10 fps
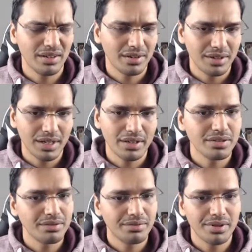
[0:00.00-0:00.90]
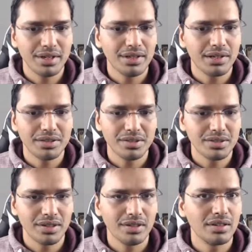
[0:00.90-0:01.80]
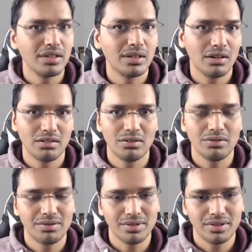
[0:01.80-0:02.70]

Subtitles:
and has a fine understanding of